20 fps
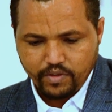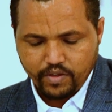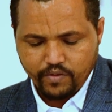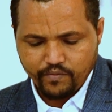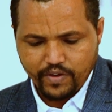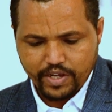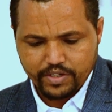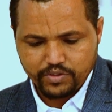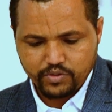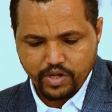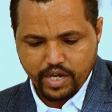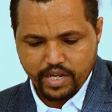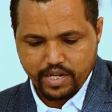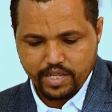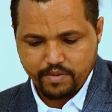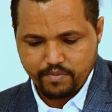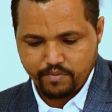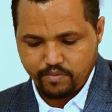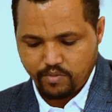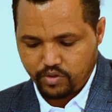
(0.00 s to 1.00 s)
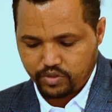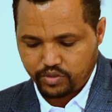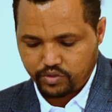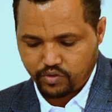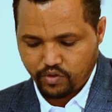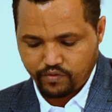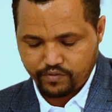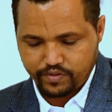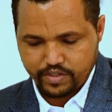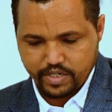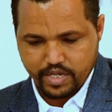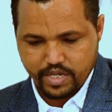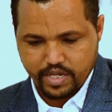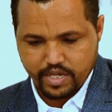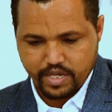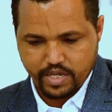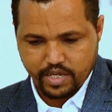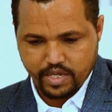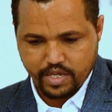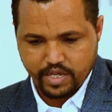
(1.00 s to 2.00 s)
virtually most of
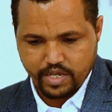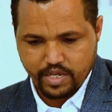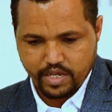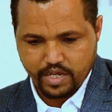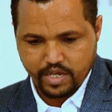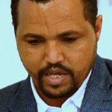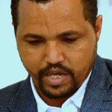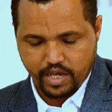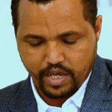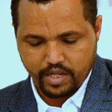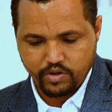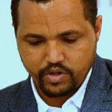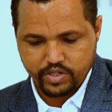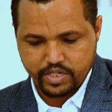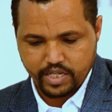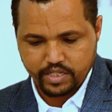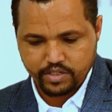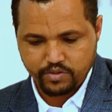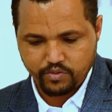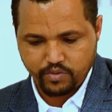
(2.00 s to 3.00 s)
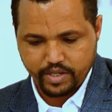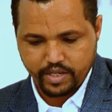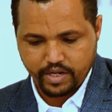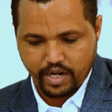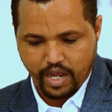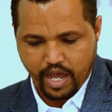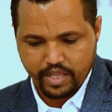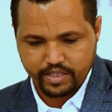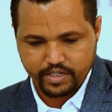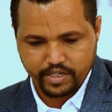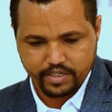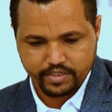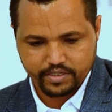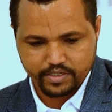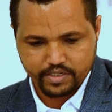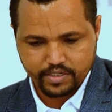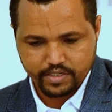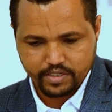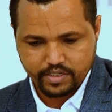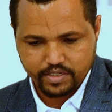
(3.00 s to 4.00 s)
the adolescents were
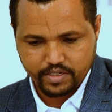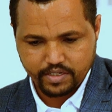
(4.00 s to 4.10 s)
addressed.